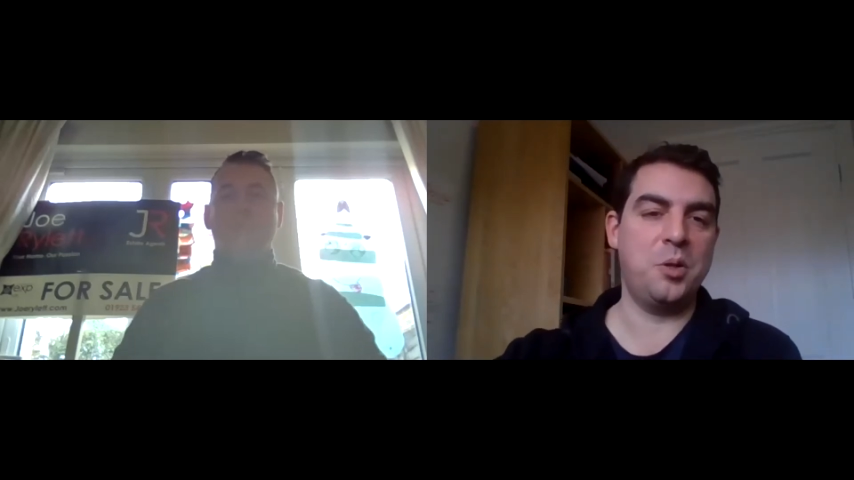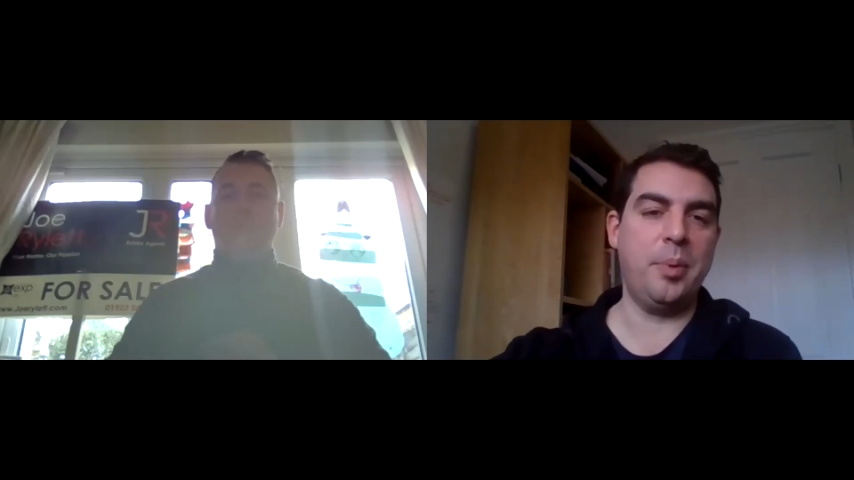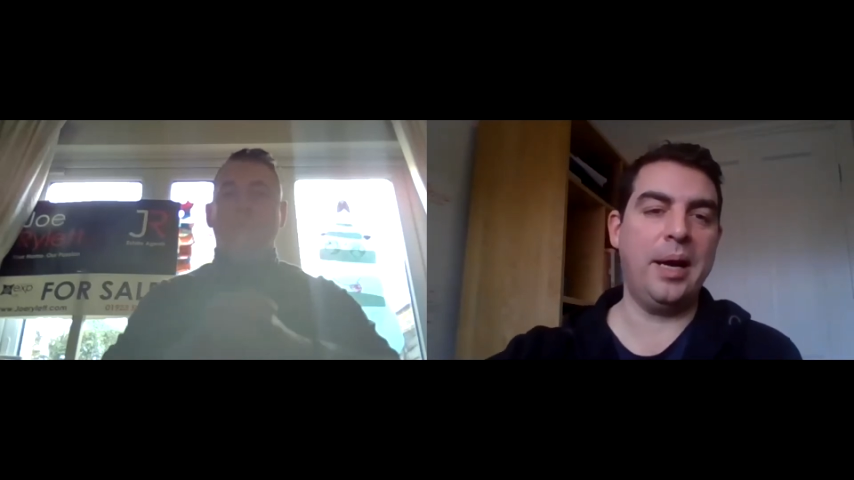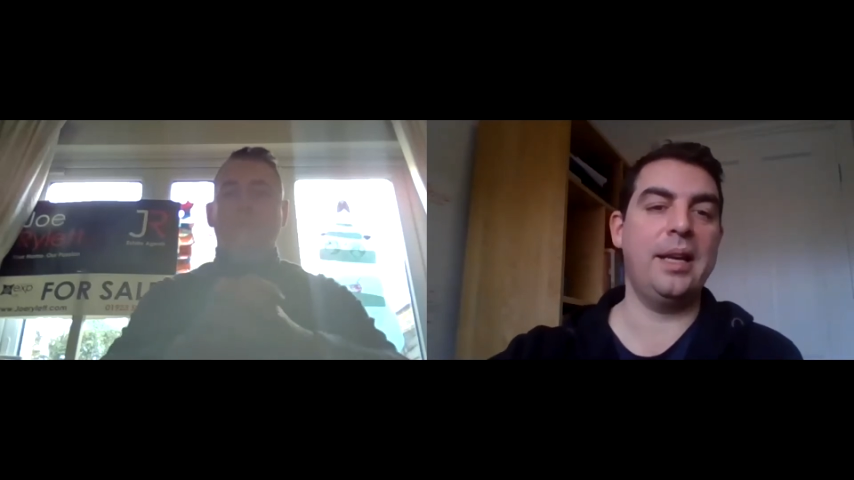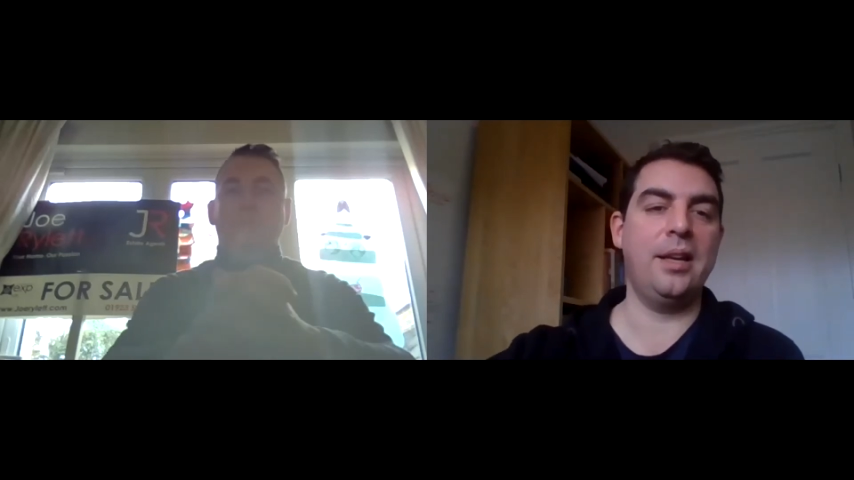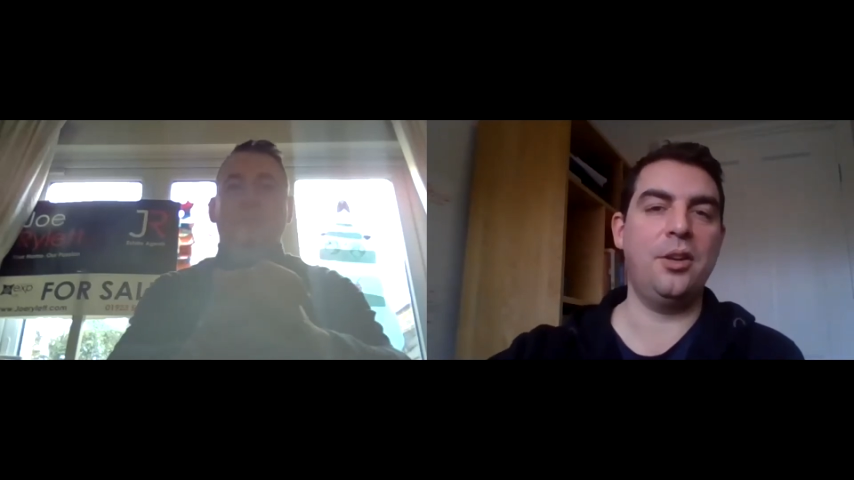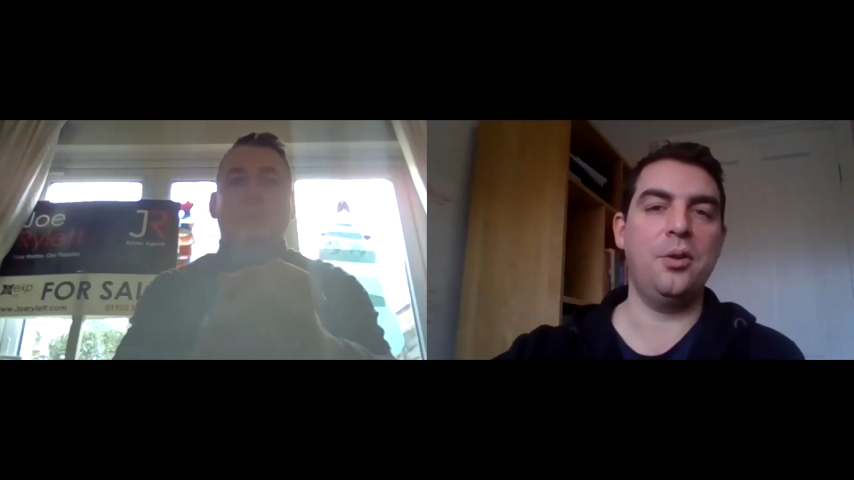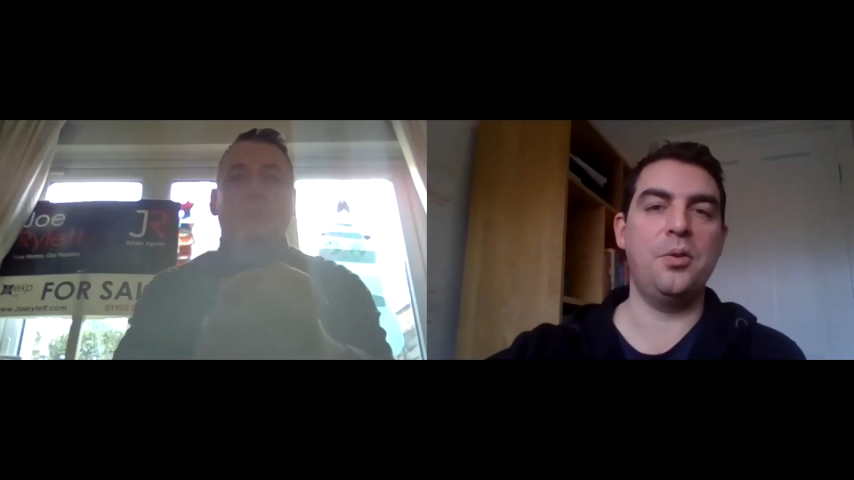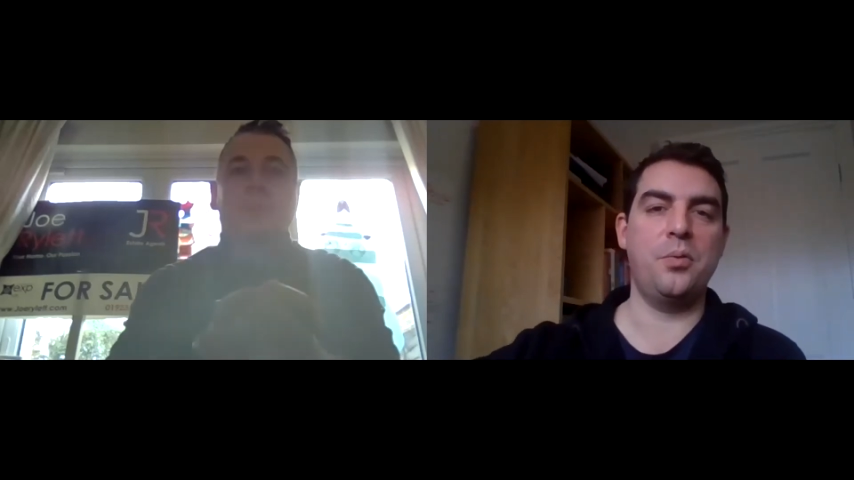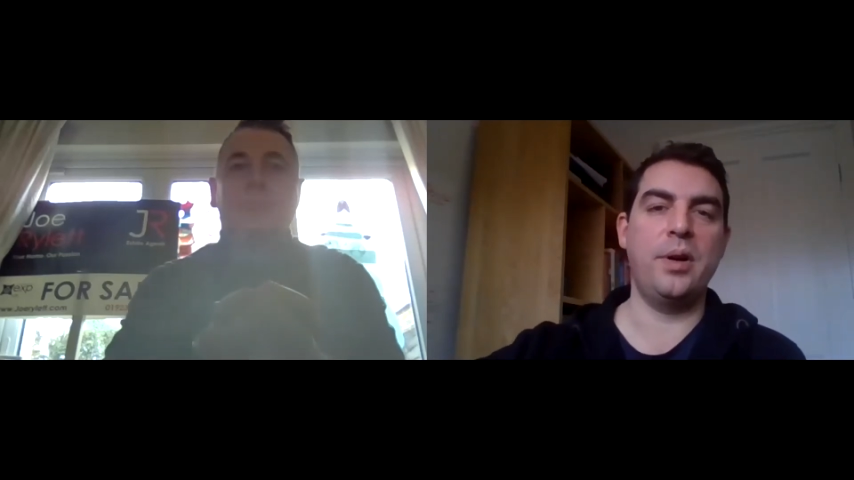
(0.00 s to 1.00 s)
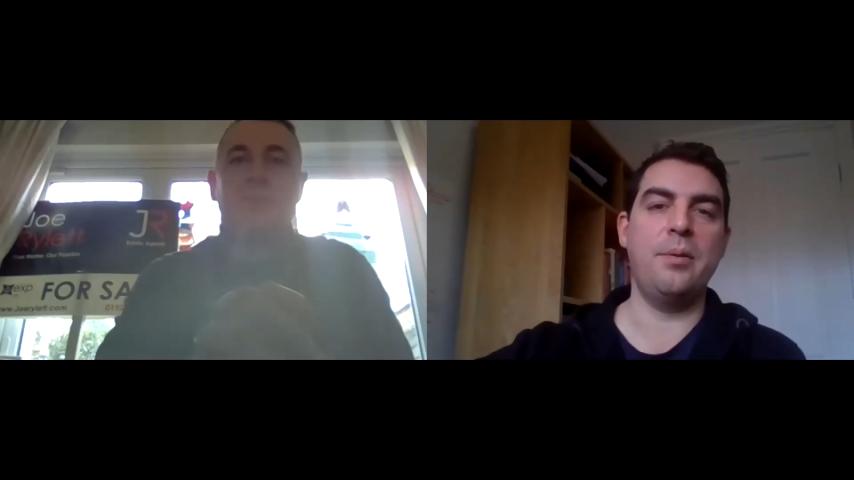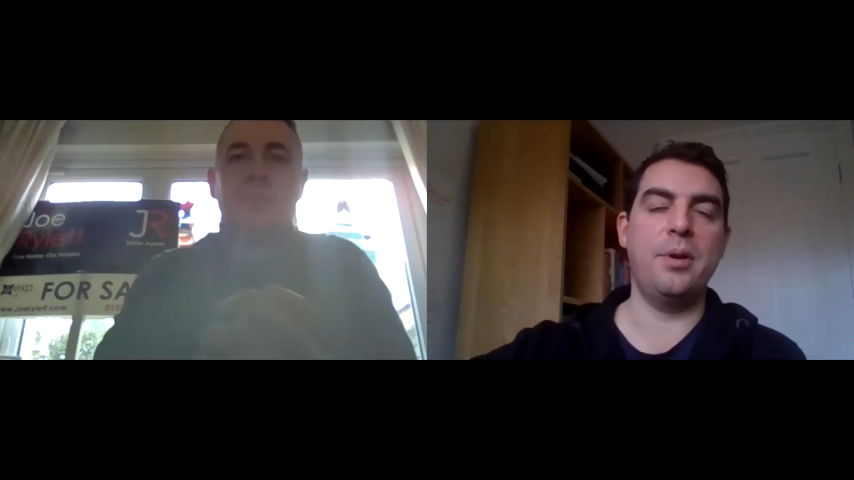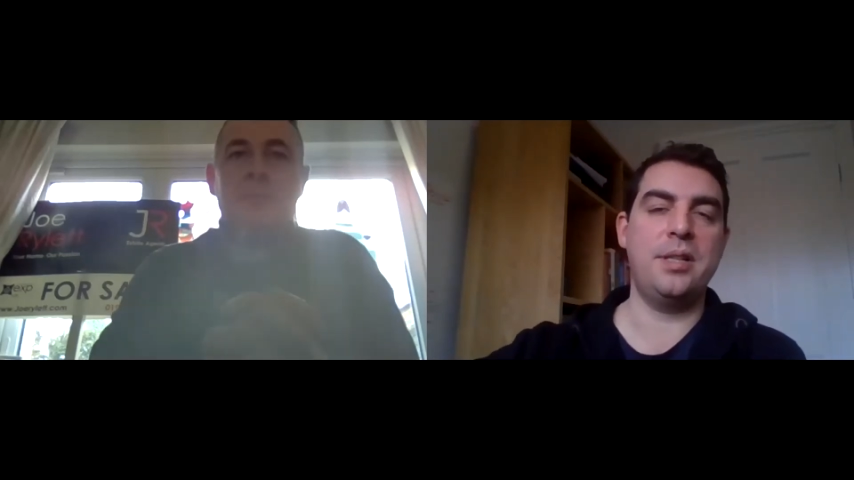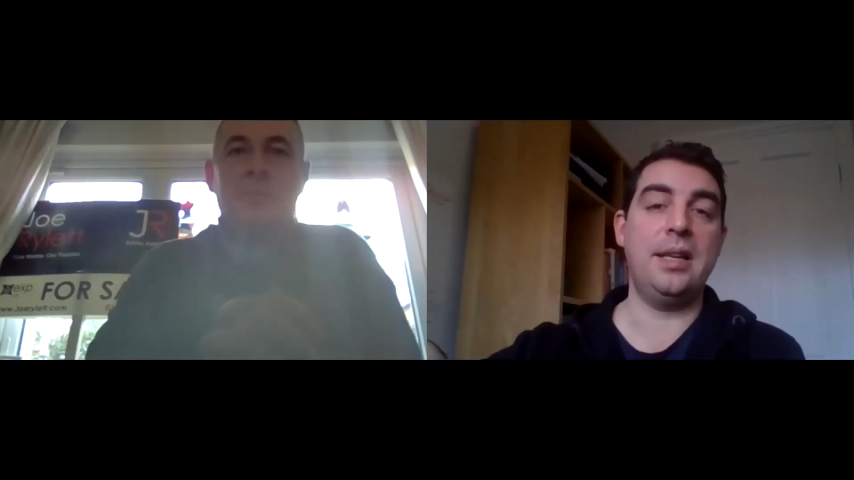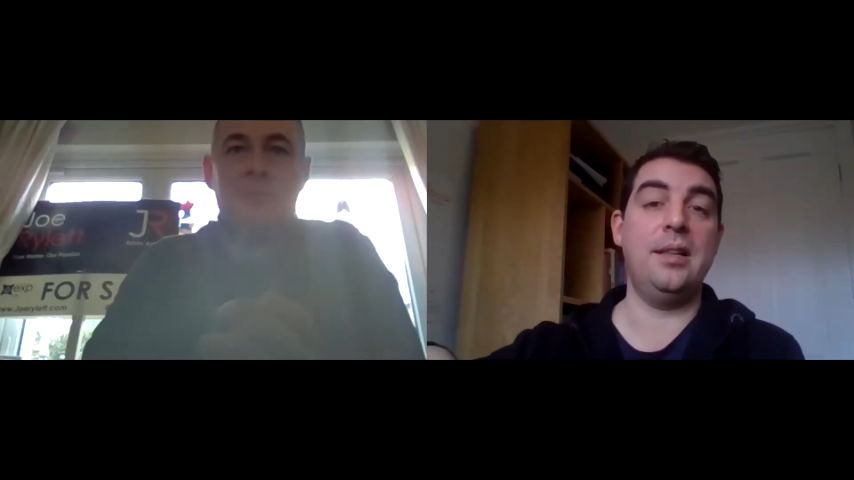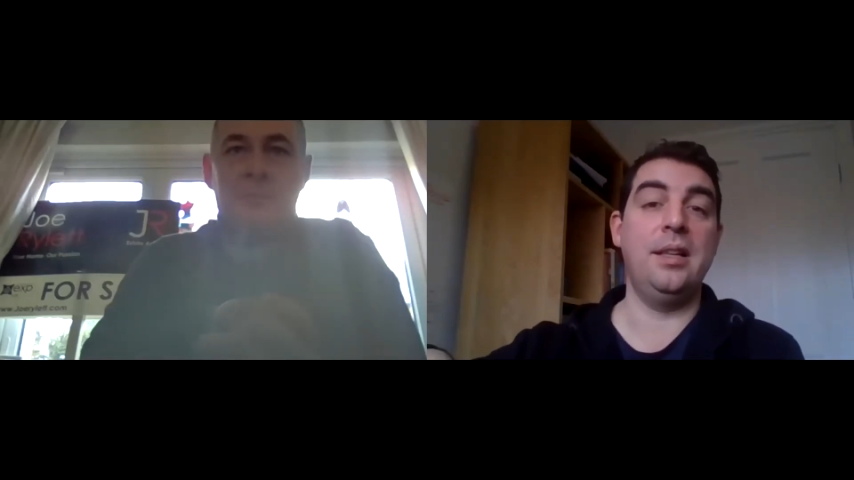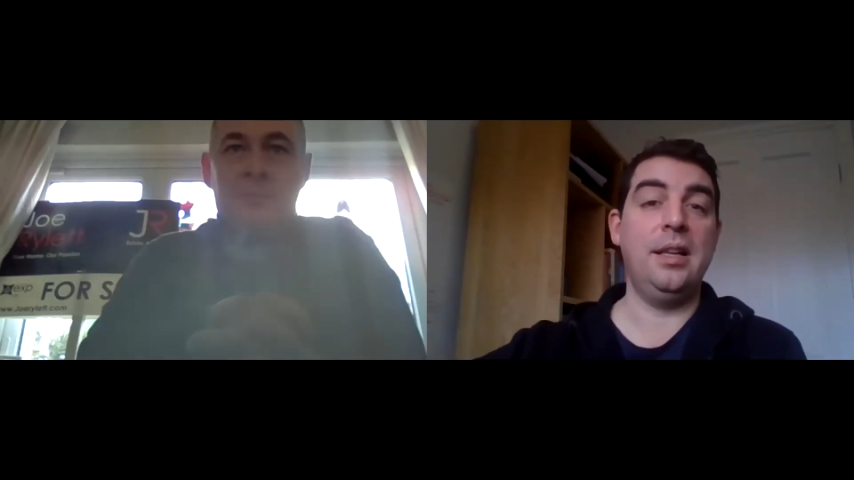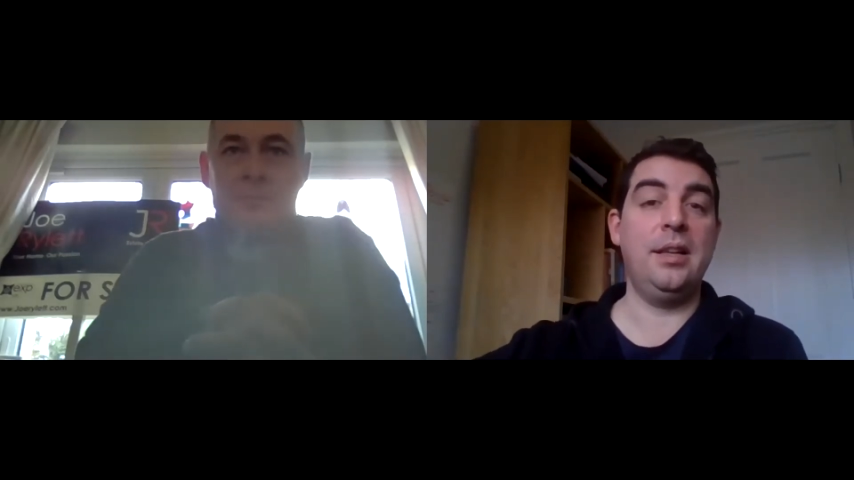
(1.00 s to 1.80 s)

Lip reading: your banking in Q3, which then